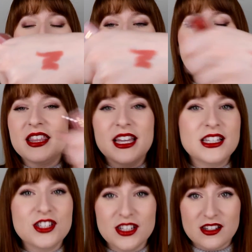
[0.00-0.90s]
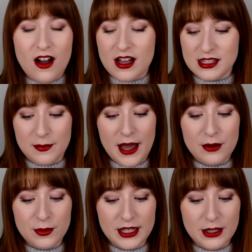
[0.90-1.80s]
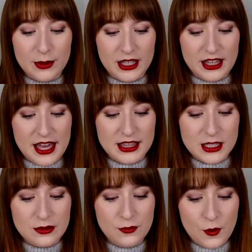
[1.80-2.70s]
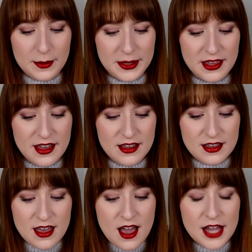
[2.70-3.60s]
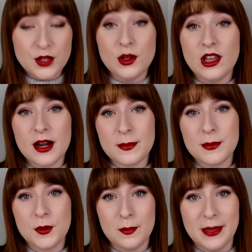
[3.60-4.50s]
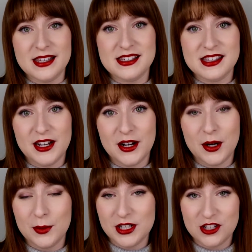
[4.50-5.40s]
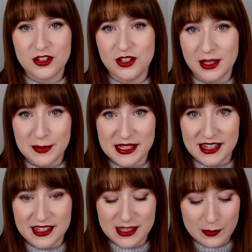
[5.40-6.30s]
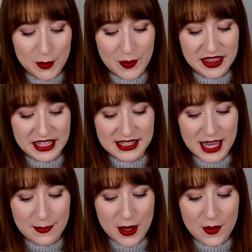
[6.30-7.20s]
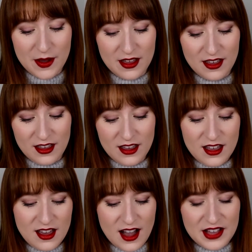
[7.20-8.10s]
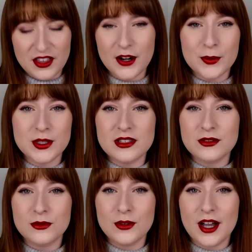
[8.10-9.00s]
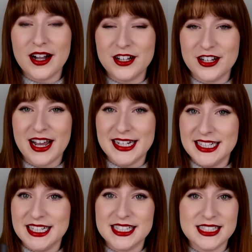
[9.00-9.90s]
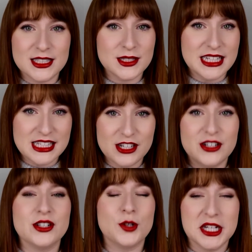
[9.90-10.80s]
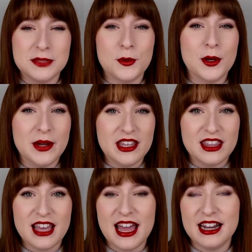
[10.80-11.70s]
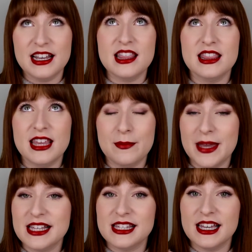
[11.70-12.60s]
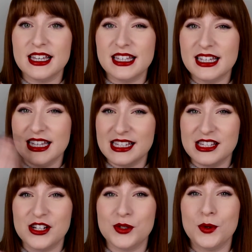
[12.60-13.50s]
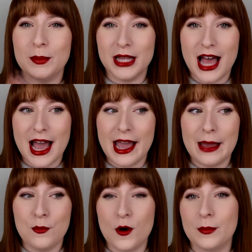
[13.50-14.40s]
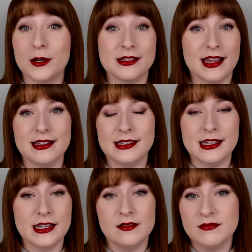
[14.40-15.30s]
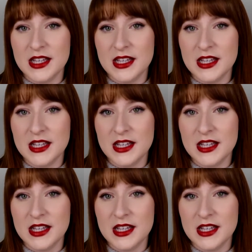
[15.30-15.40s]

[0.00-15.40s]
but I think it's just awesome. I really, really like this formula. I know a lot of people miss their original lipsticks, but when these came out, I thought it was a good idea because it's easier to transport with, and it makes it easier to apply more precisely.